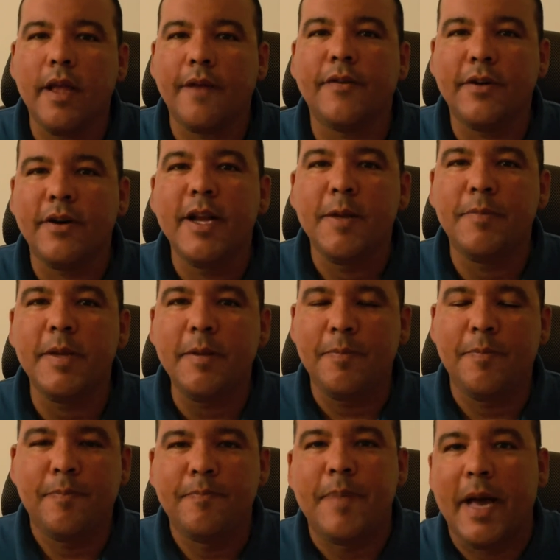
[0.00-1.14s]
ever be
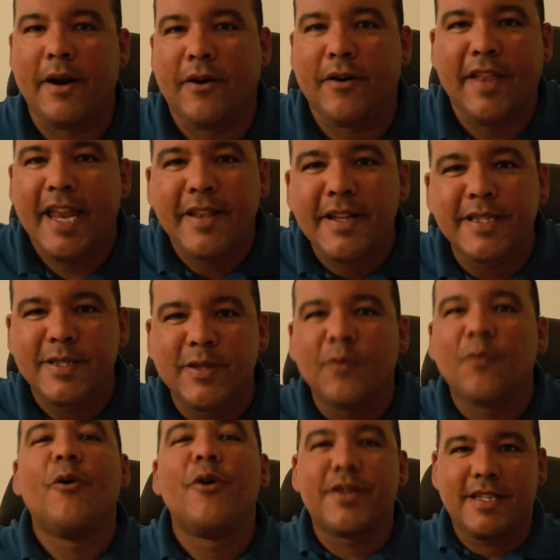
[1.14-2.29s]
better, that this is the
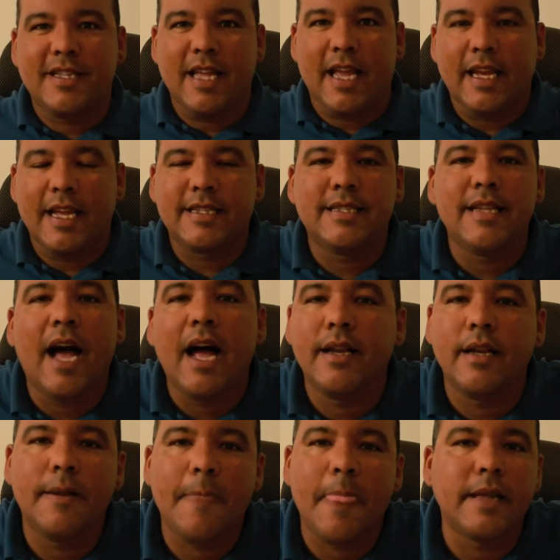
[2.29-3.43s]
worst thing. That's
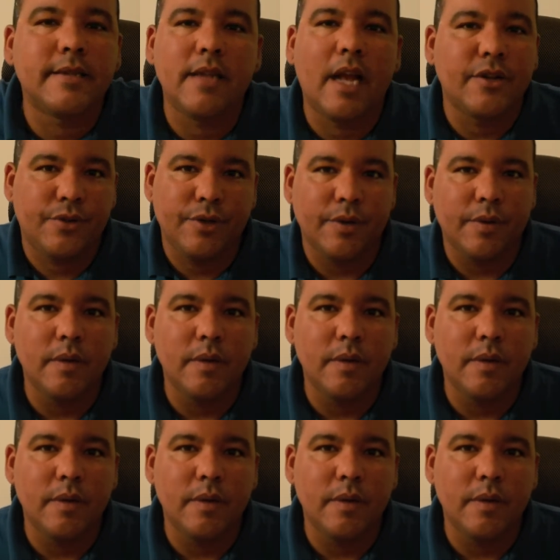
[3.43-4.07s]
not true.